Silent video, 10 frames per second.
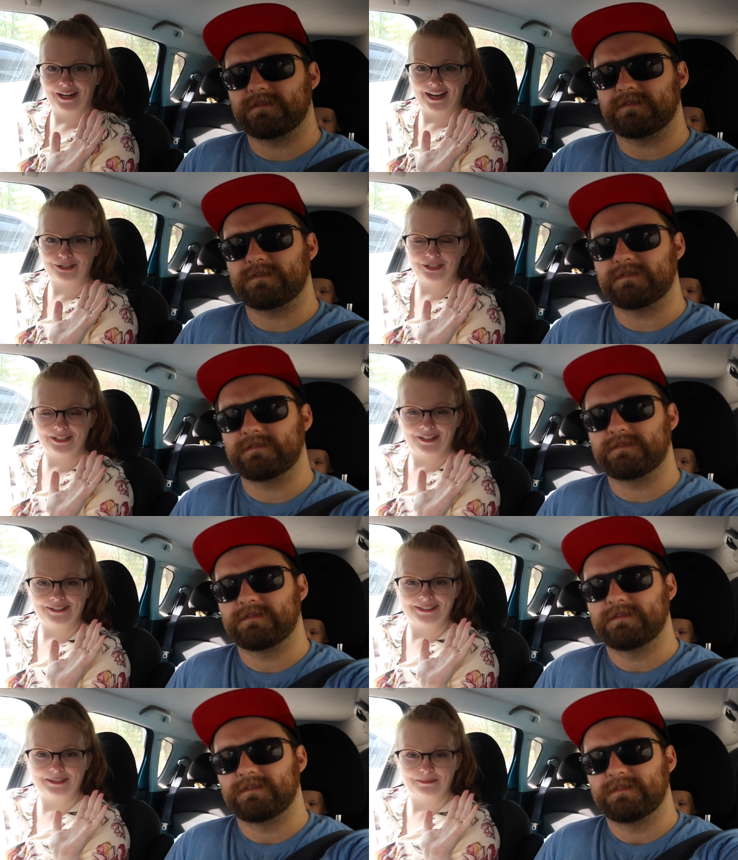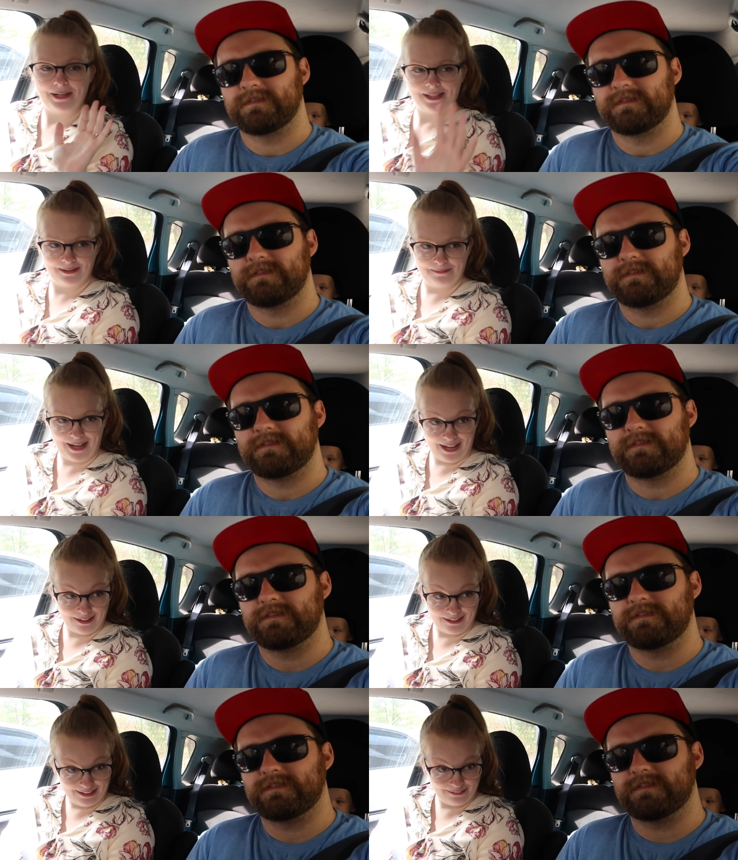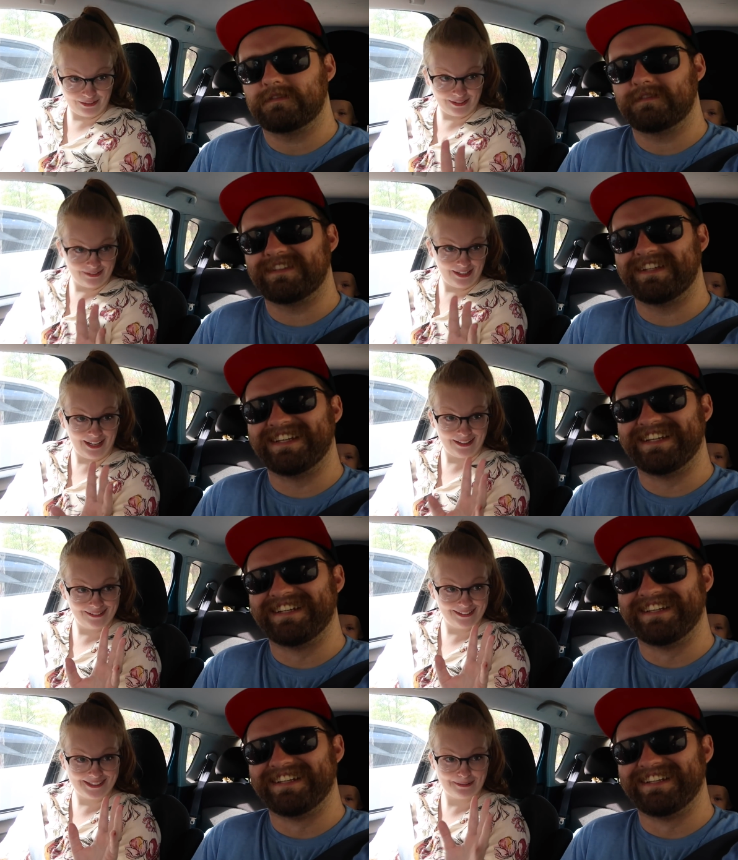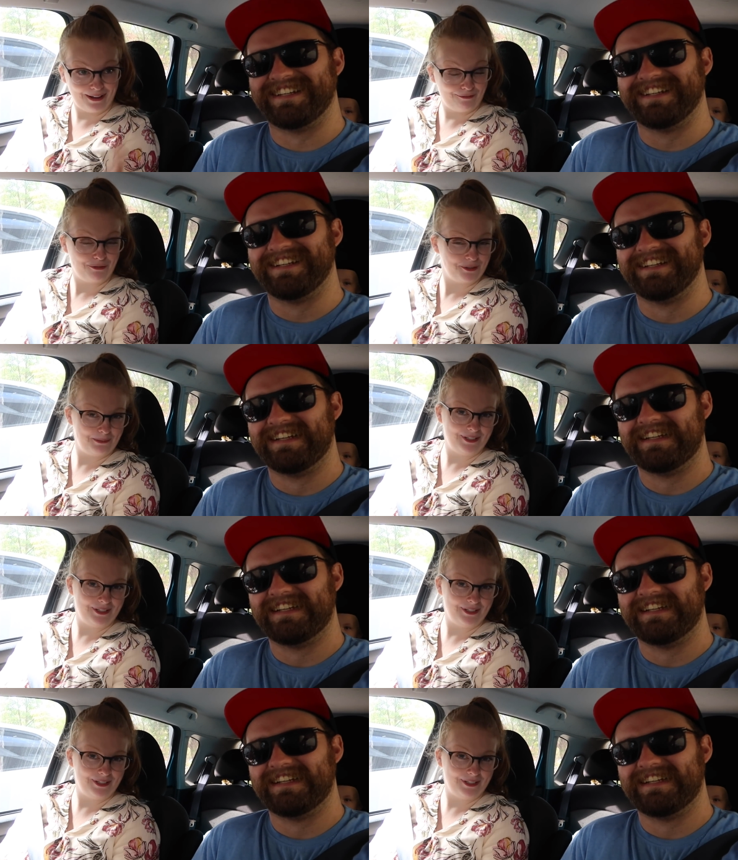Speaker 1: we're actually going to meet them at 11 and it's about 40